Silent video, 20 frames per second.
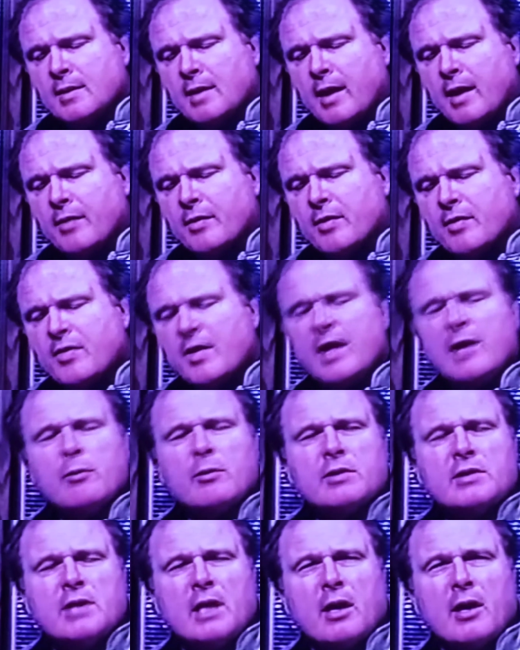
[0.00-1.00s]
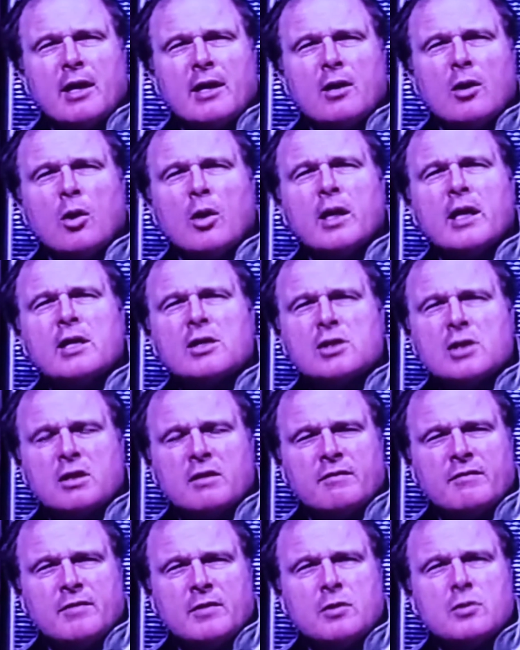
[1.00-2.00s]
And the thing with Terry Gordy has
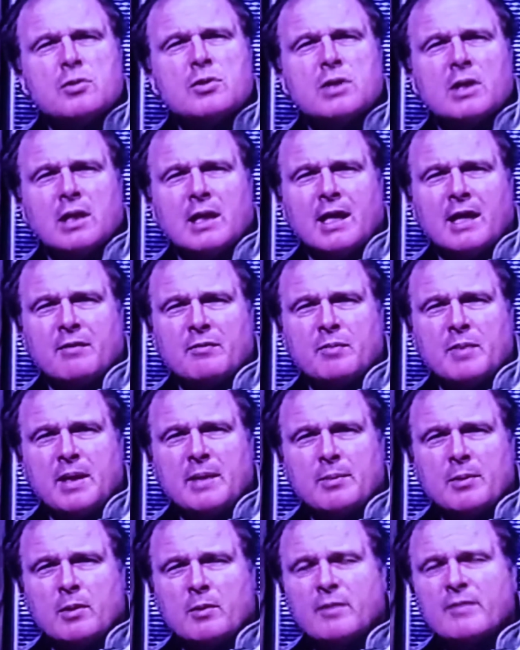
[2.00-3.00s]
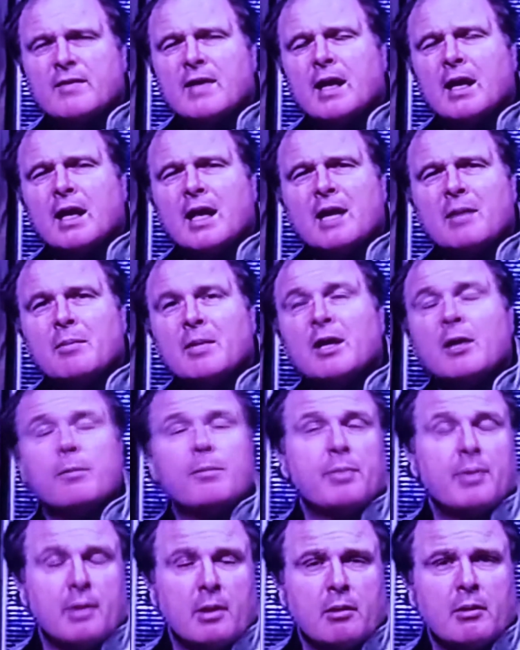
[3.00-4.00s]
confused a lot of people. We've got a lot of male
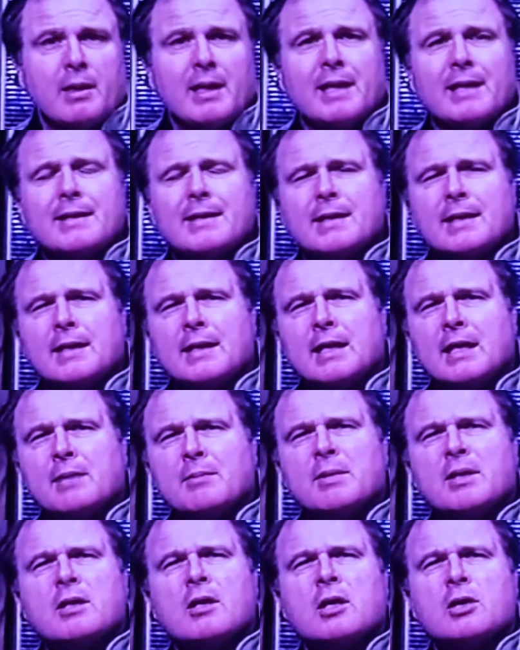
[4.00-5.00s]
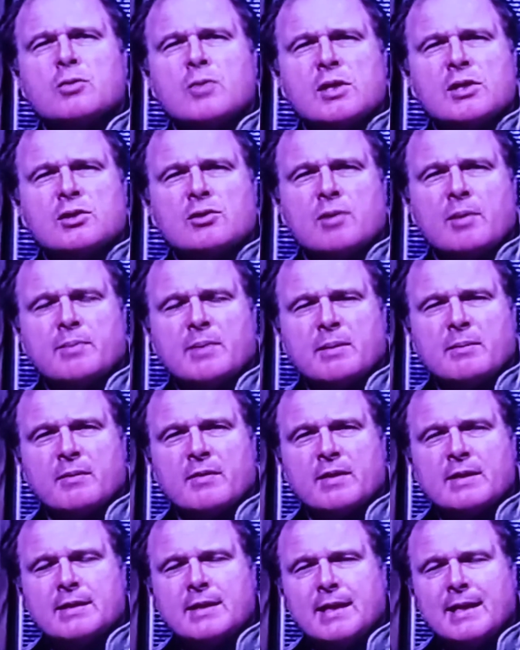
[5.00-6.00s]
pro and con because we stripped him of the
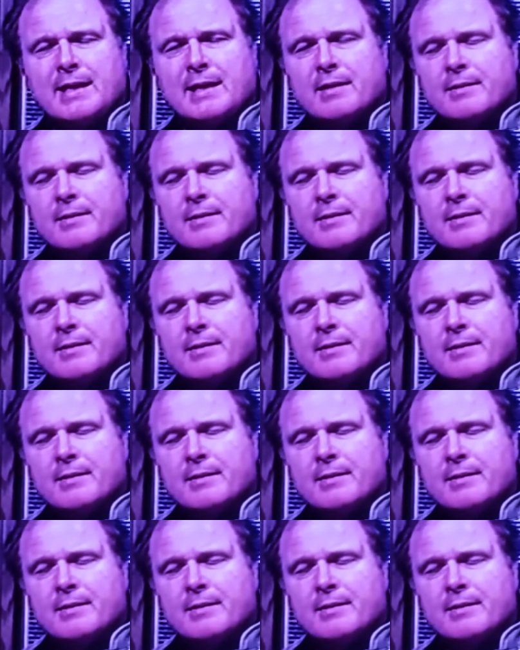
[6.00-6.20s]
title.